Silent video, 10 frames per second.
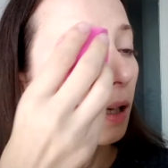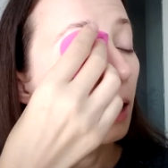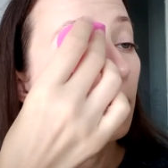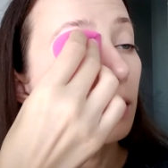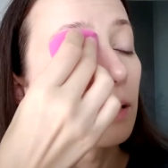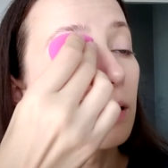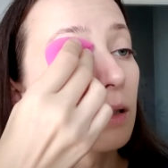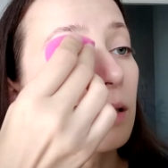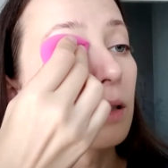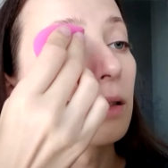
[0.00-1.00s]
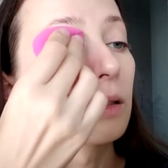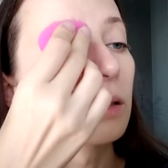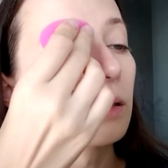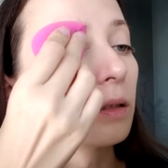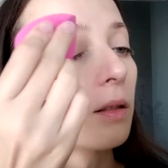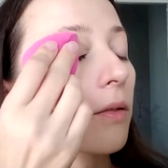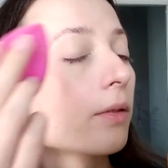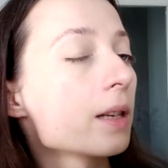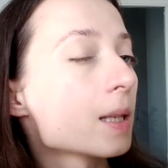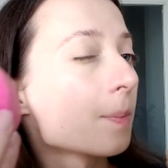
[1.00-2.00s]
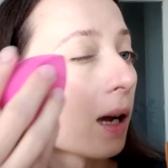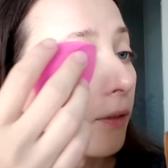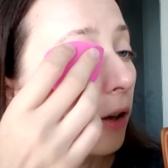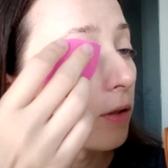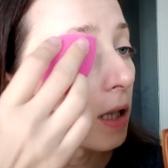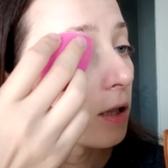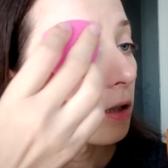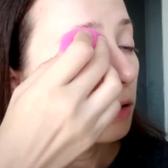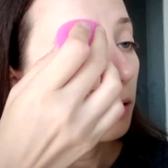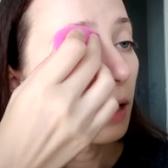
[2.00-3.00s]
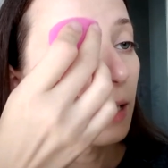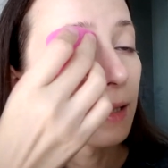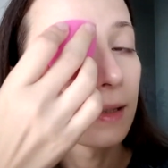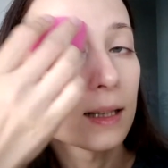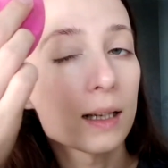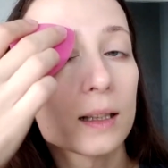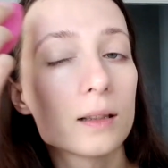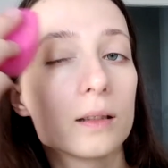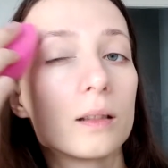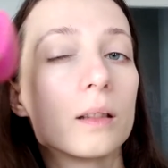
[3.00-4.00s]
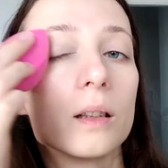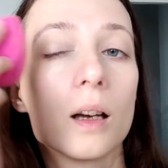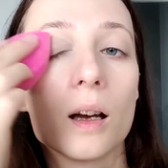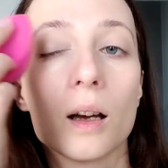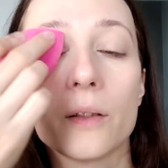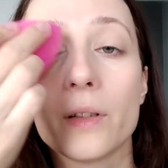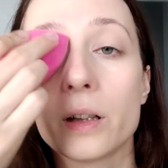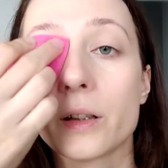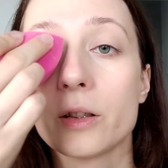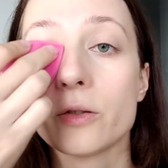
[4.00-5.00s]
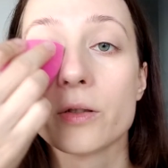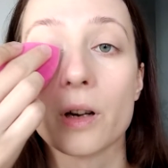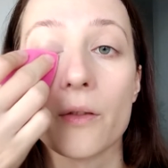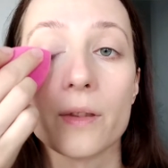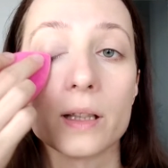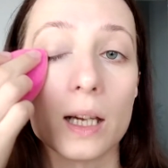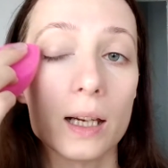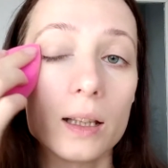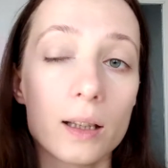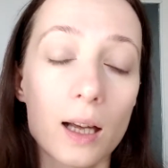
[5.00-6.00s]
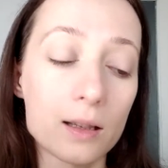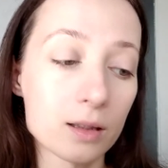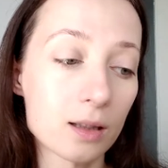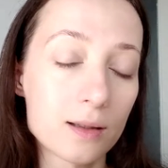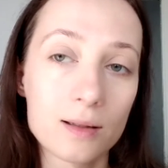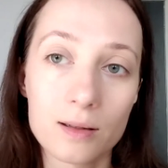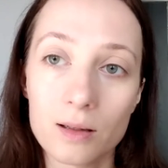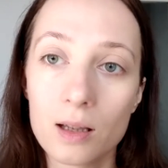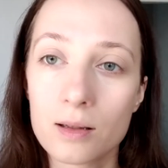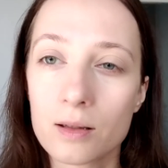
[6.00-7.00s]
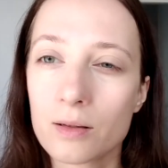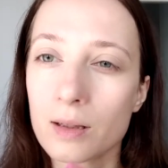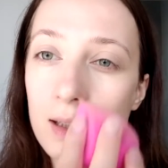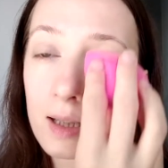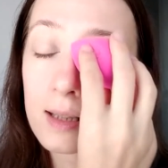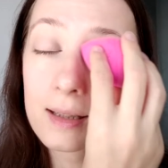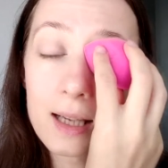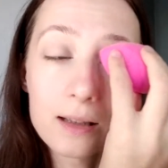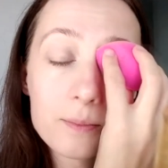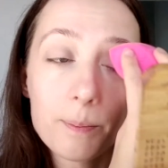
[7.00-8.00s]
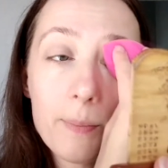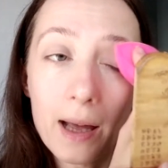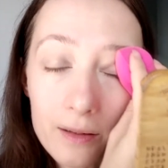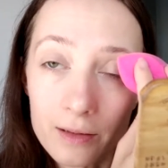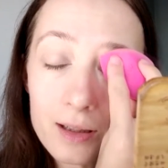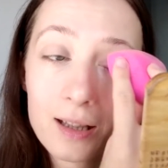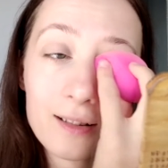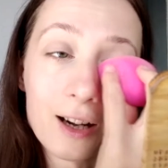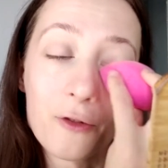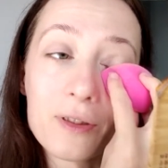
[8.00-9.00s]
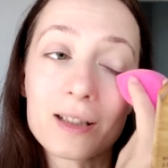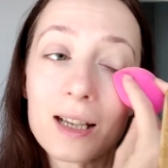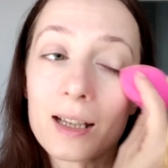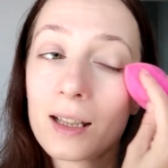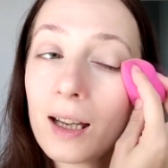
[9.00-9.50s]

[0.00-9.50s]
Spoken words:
And this MAC foundation, it's staying very good around the day, and it's getting better around the day.